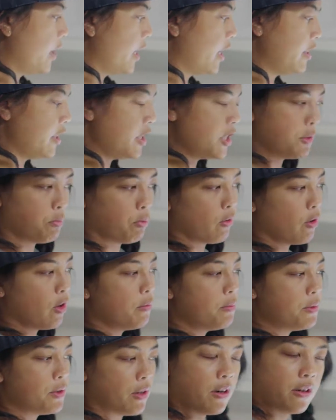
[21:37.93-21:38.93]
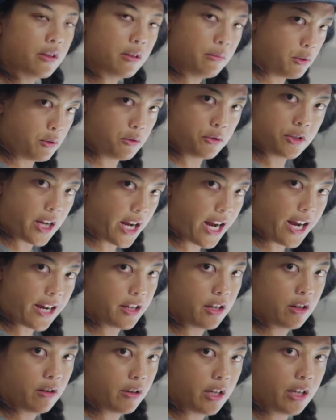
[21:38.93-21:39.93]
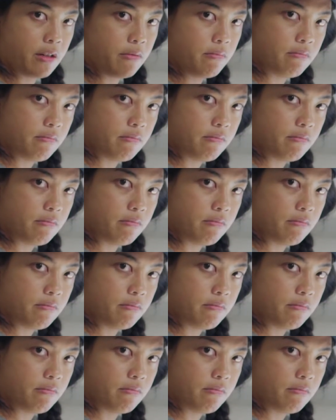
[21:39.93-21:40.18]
And these probes aren't the most accurate